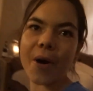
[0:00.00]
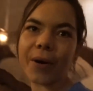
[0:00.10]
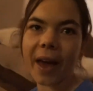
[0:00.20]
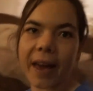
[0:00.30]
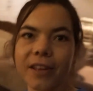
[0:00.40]

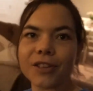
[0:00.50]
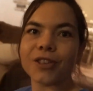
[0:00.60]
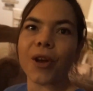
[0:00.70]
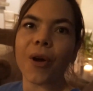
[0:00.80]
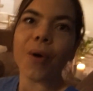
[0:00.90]
Okay,
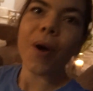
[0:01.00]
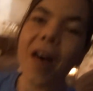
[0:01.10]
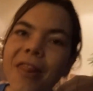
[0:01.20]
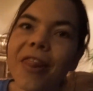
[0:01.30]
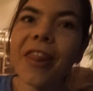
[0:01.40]
so
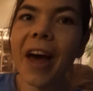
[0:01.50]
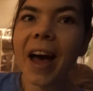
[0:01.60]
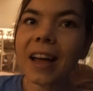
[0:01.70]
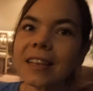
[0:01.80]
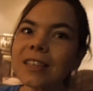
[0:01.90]

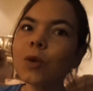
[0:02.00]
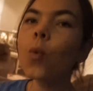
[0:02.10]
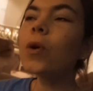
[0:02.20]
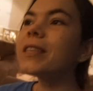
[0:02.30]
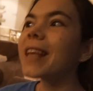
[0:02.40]
that
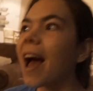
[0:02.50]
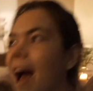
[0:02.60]
was